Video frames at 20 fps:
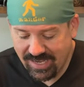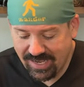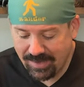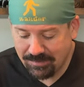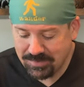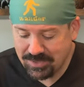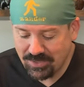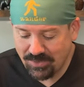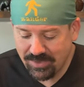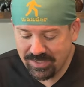
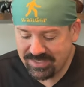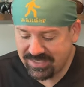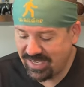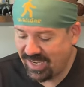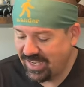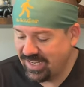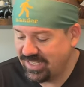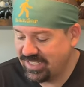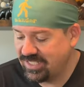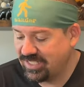I'm so
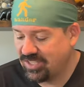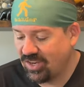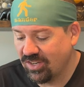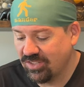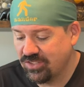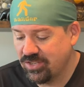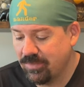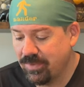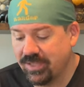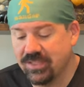excited to
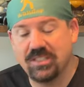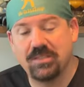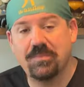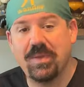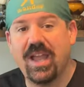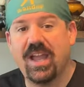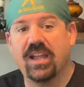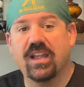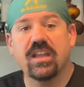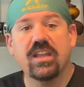talk to you about this
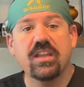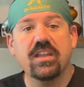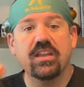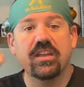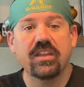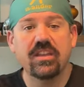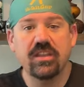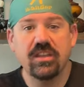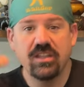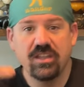bag.
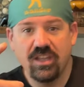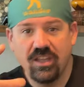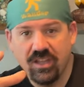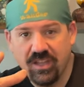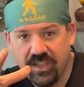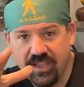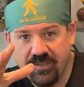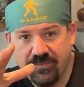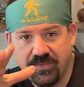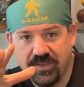
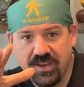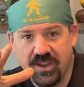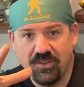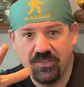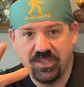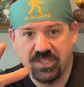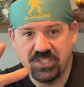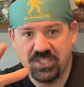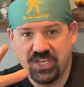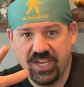If you know
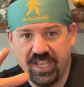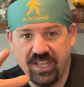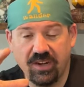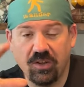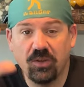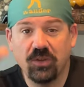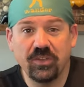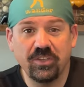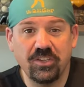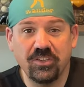this
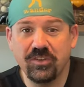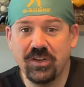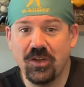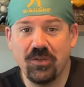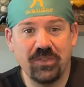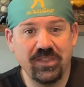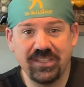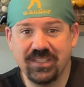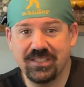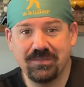channel, you know
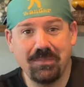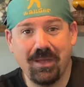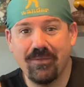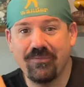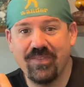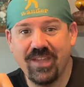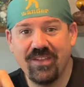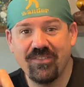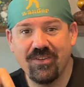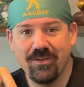this is my
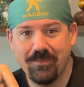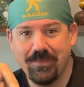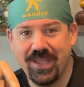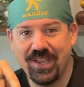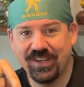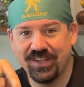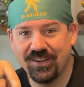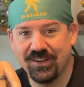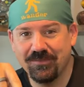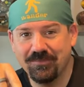favorite
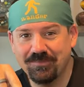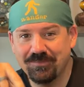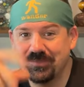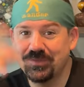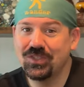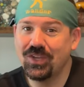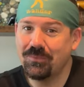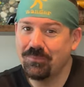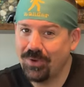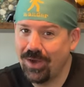maker,
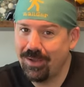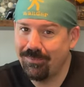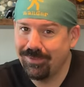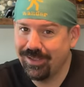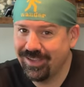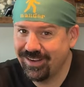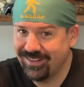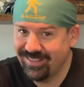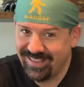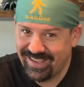so I'm probably
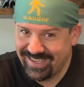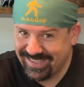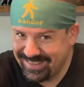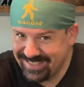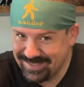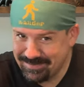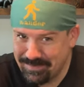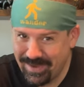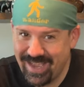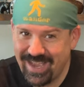gonna like
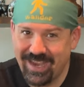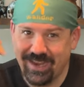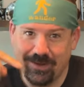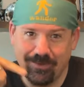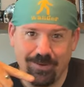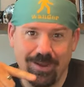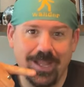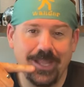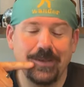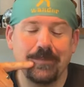this bag,
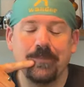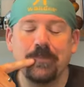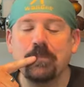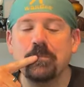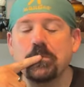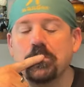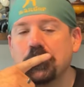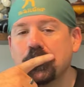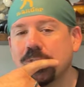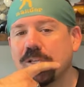right?
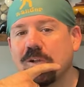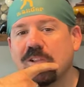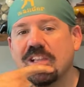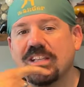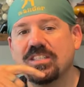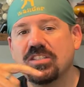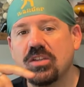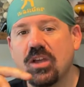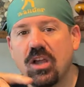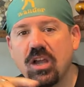So
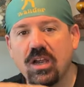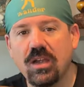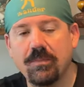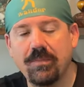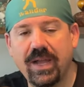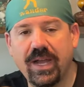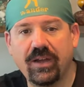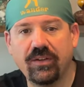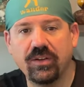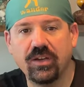let's talk
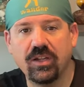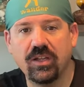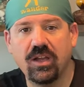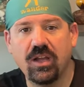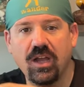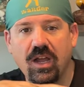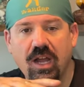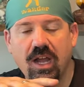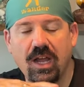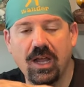about
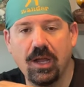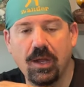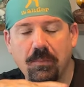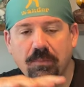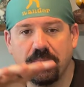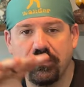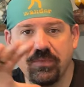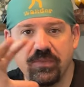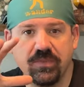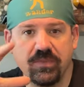
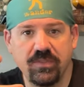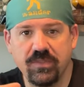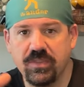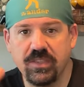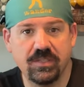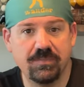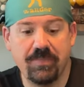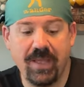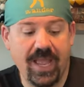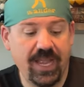um,
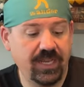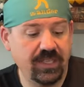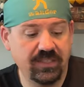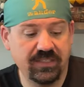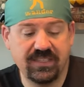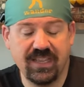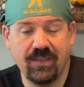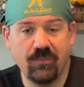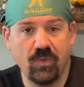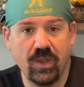this bag in the
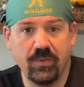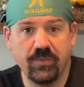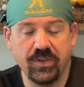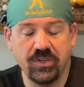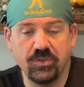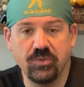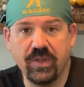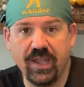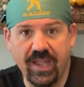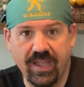same way we
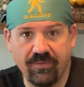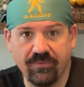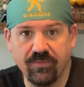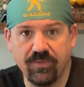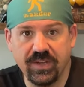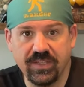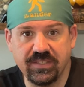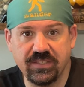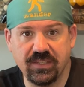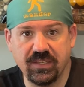do
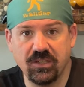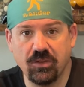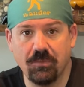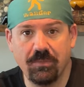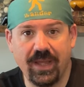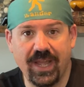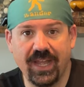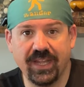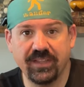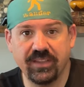every single
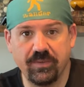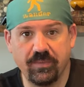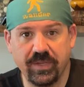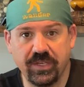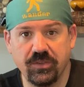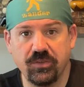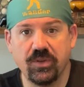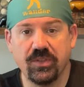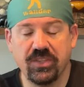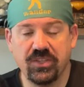bag that we
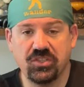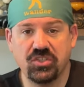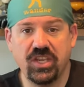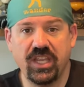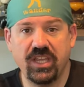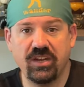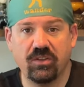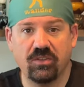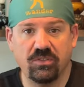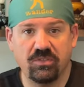do on this
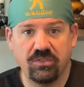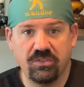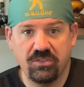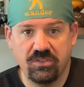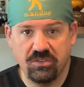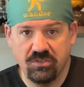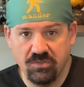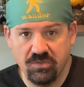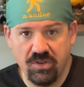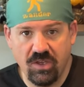channel.
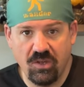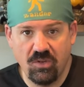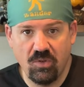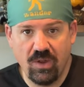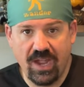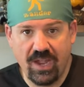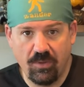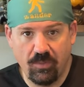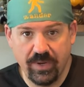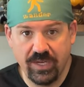You know
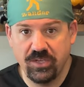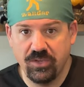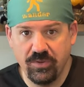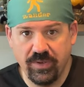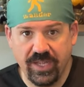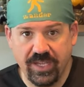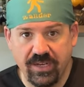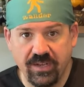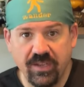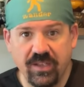how we do
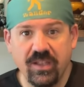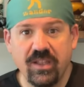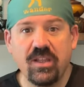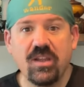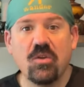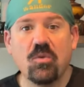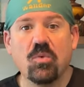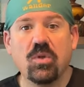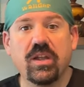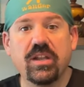it.
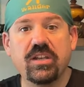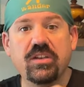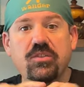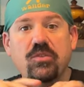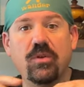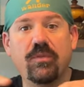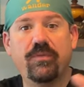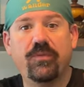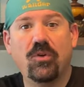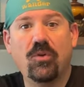We're going to
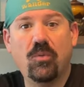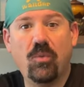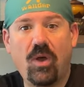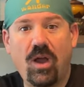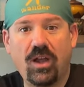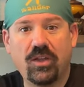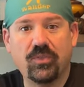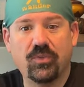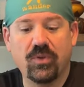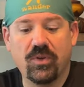do a full
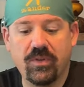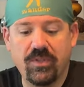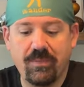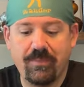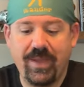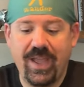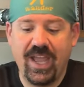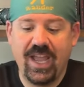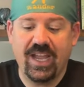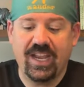walkthrough of the
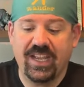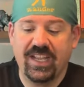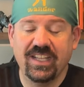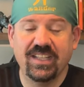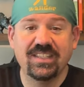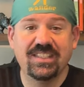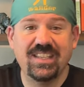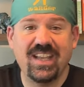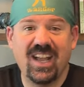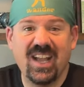bag,
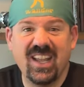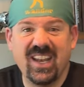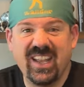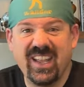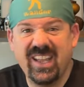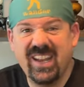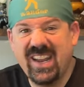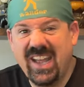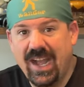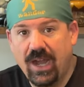inside
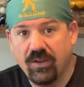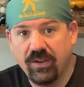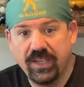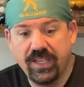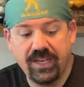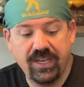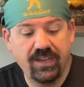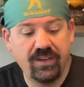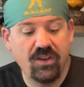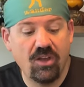and out,
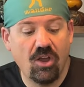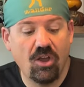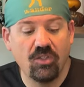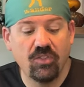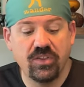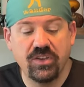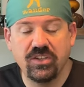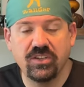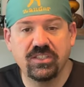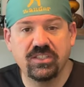get into all
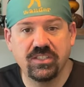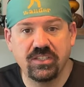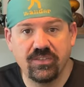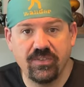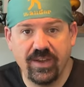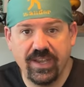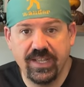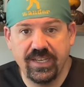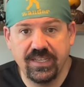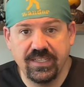the nooks and
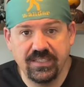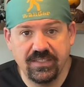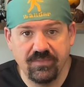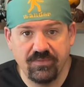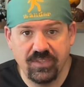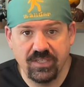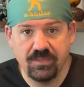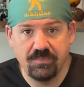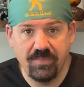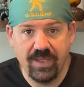crannies of
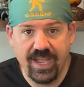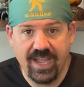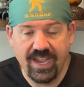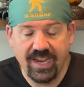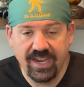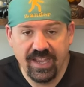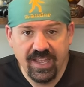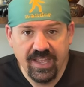this bag.